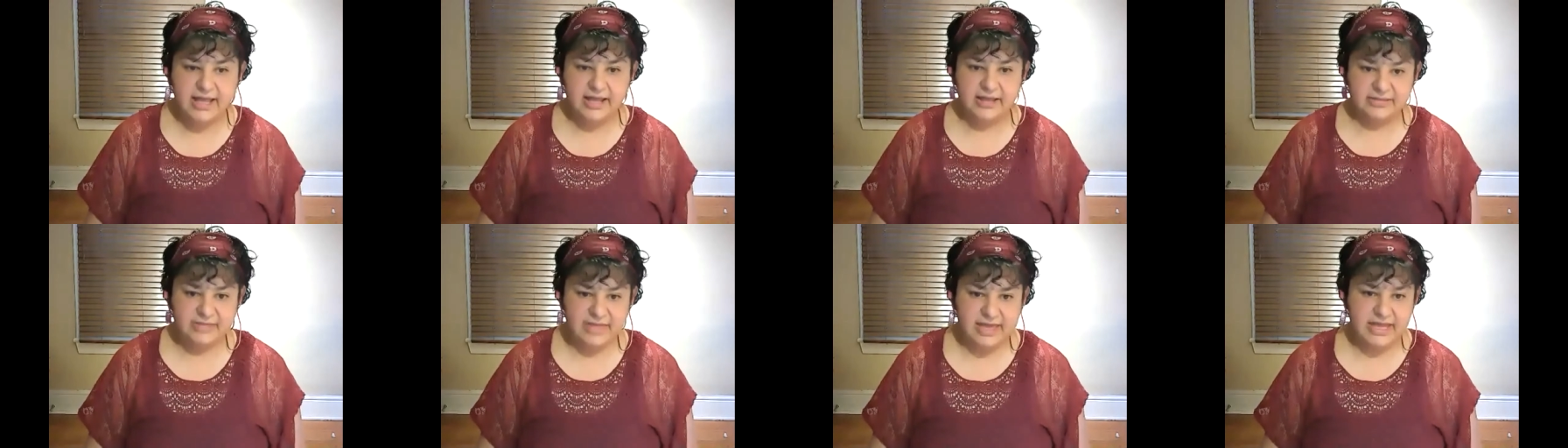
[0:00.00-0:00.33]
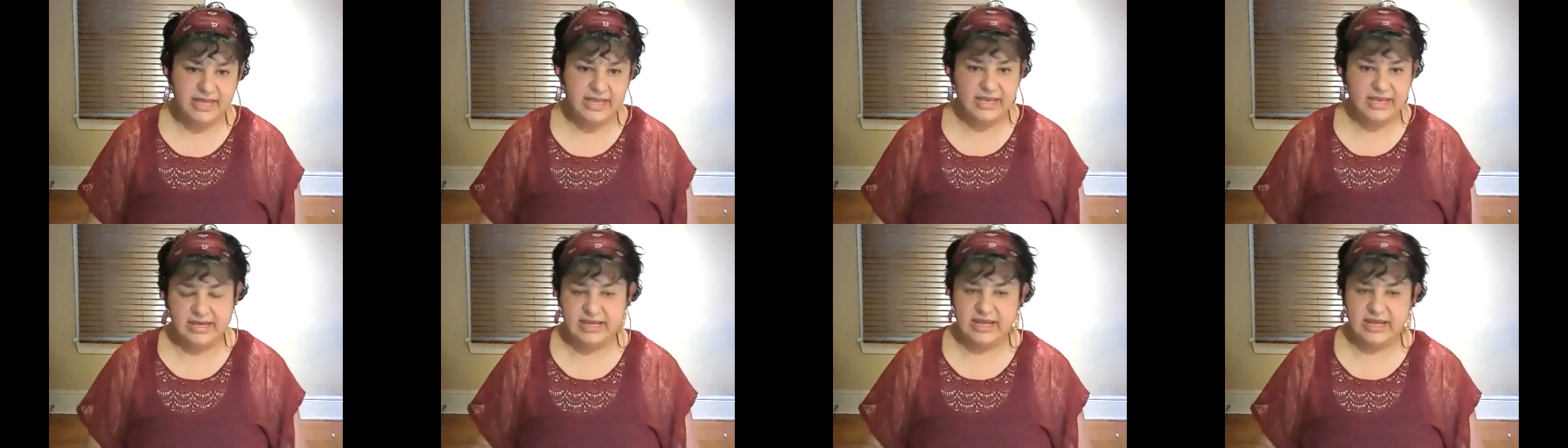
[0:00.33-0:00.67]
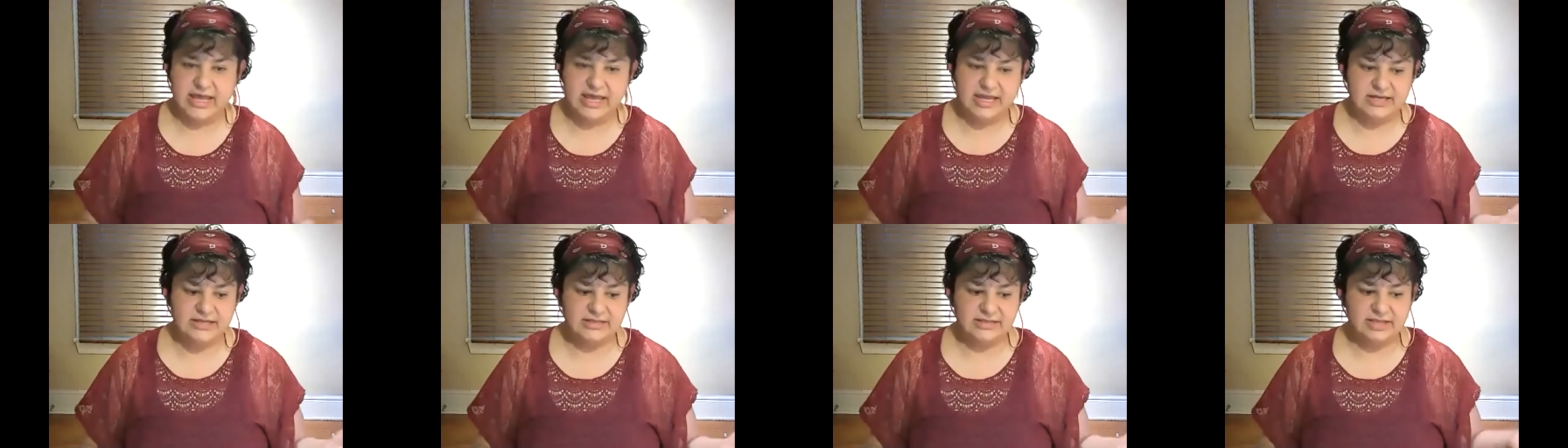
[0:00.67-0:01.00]
They eat
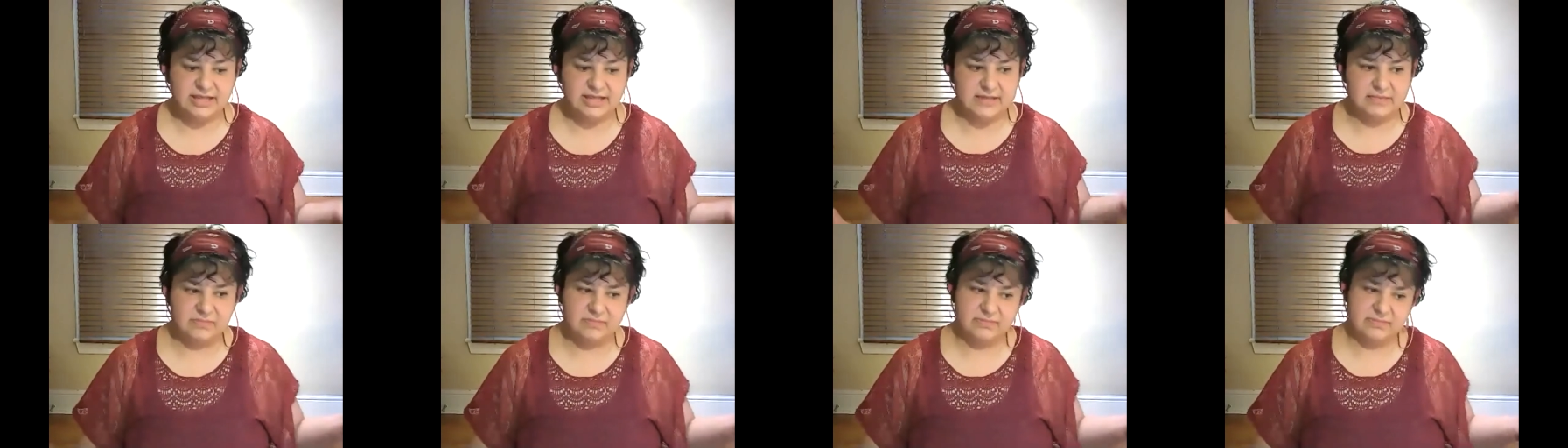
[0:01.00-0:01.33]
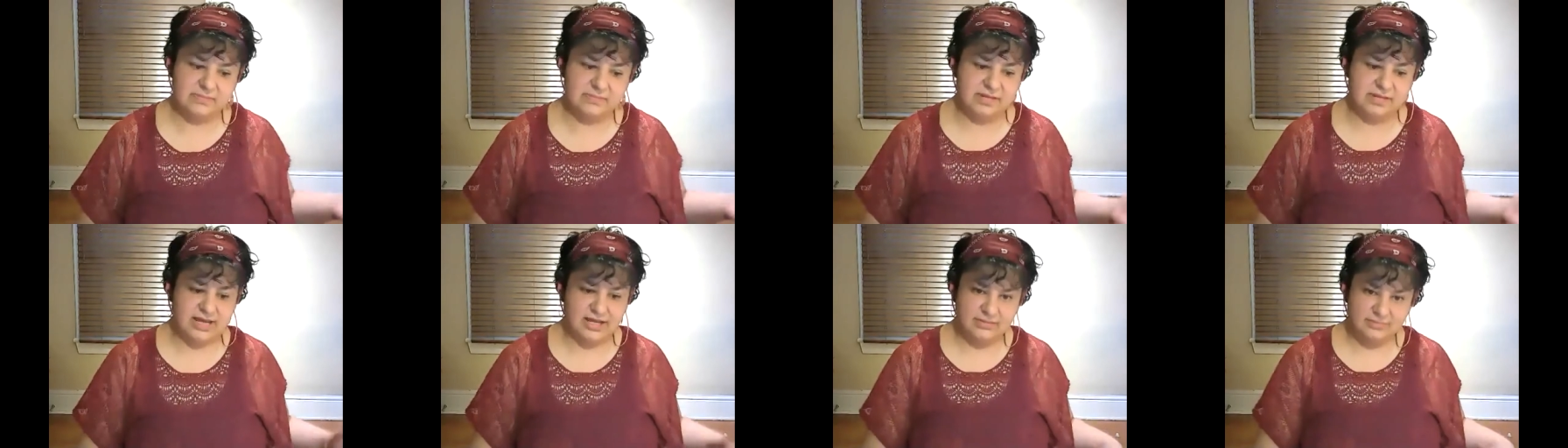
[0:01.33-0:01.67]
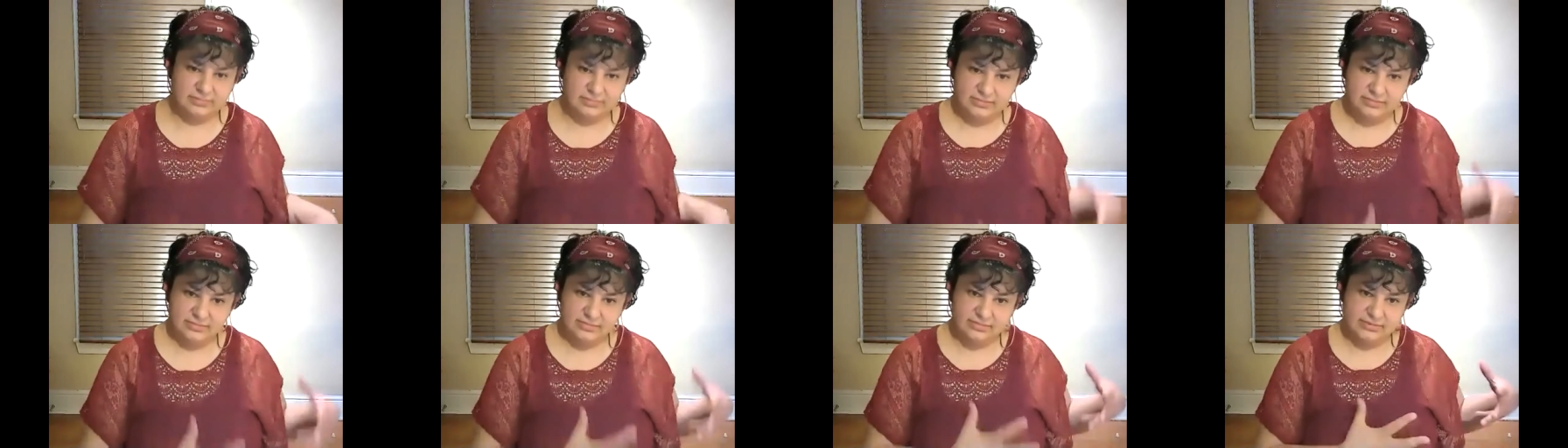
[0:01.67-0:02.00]
them
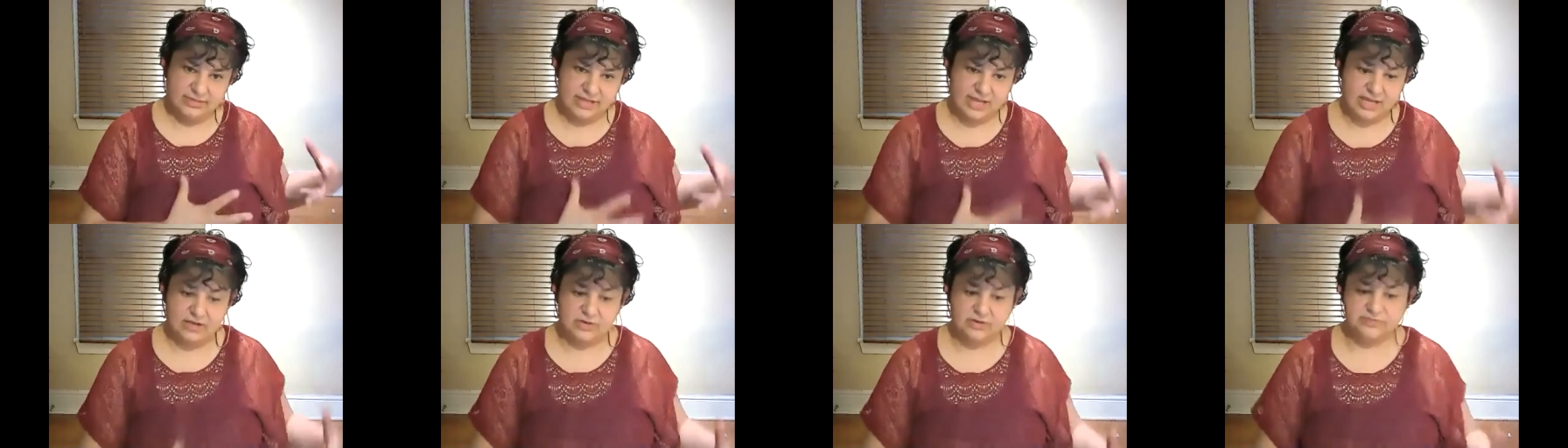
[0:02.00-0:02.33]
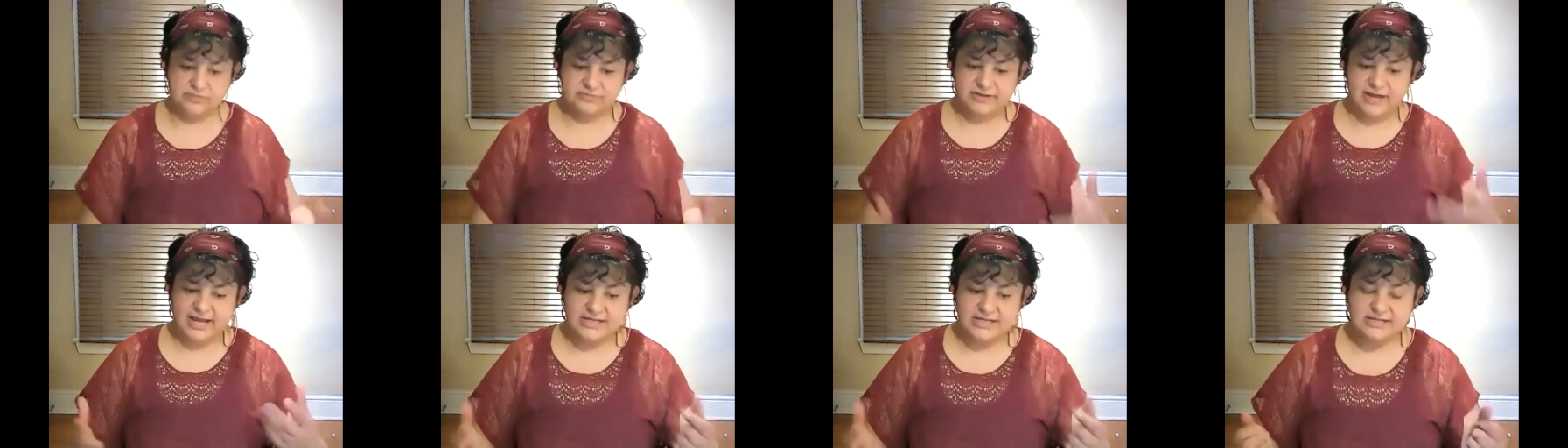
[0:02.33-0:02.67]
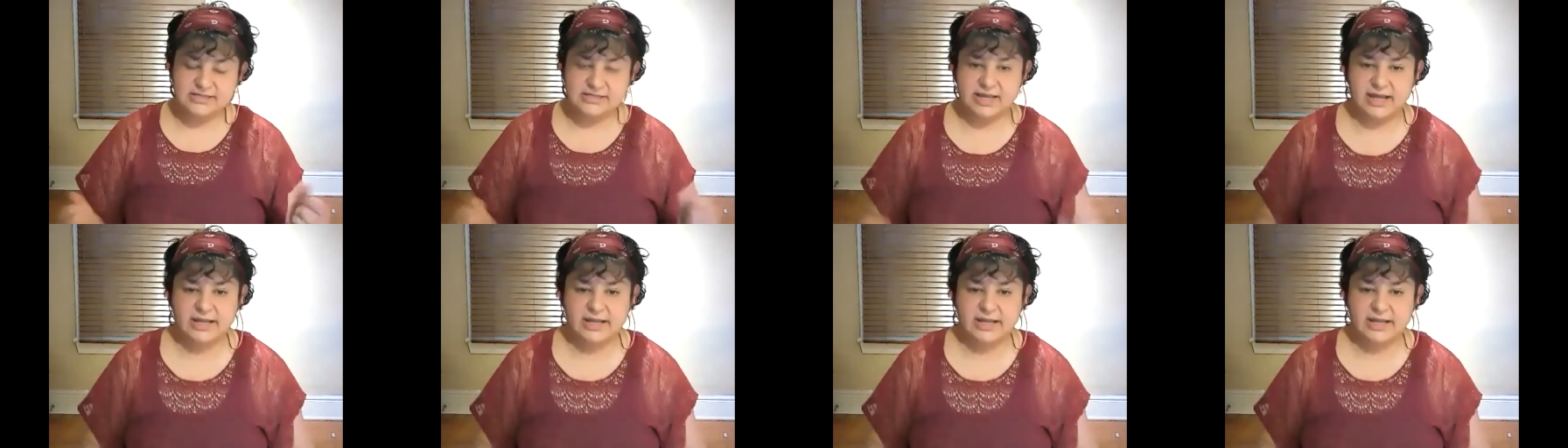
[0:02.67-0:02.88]
and they grow fast.